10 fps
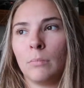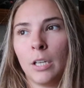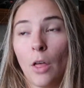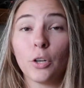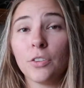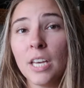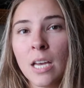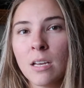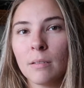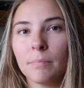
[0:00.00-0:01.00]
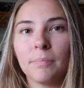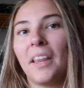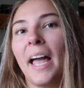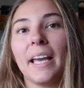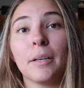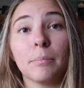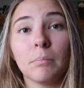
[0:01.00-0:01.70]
another thing like